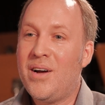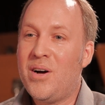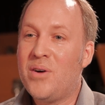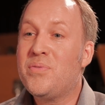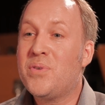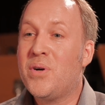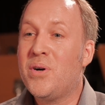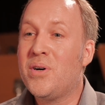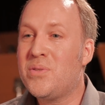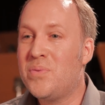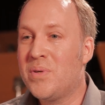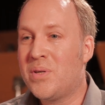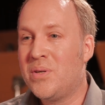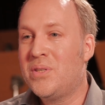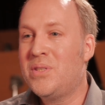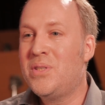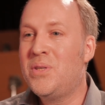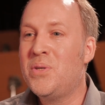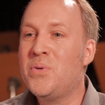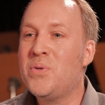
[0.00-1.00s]
Of course, we
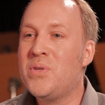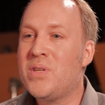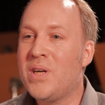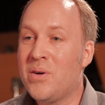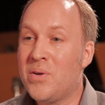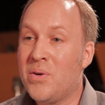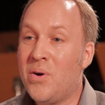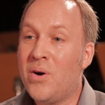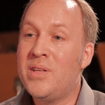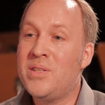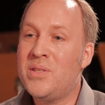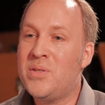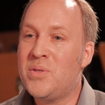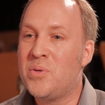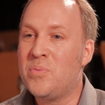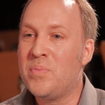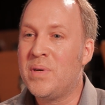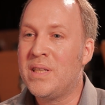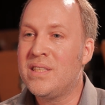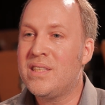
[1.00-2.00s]
could tune down all
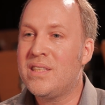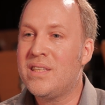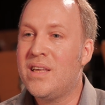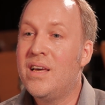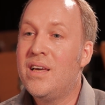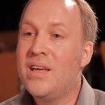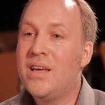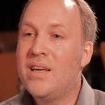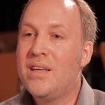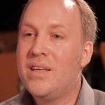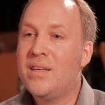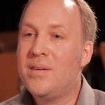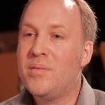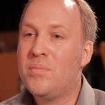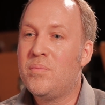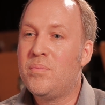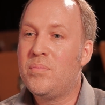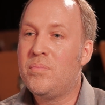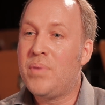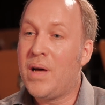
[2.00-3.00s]
instruments,
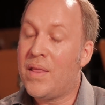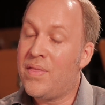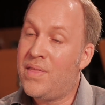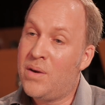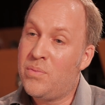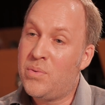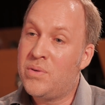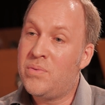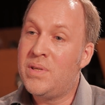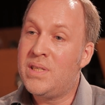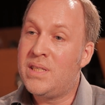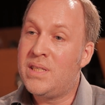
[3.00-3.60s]
but that would